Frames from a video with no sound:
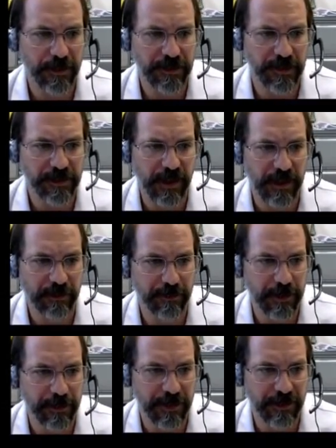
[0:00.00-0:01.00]
I'll talk about this
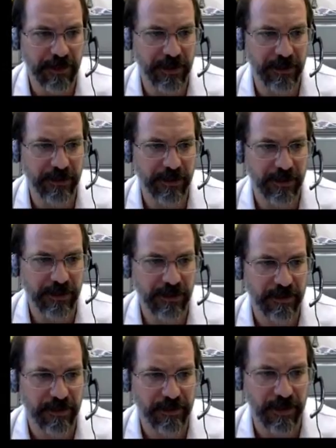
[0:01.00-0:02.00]
guy, BPG, in
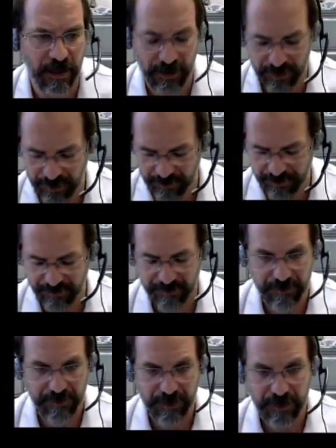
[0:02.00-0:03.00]
just a second
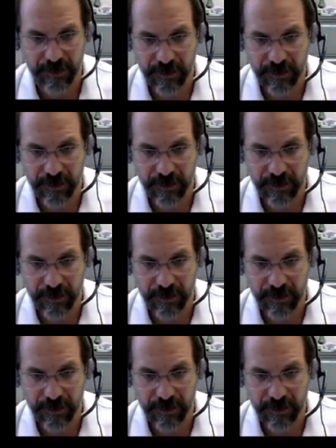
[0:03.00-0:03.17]
here.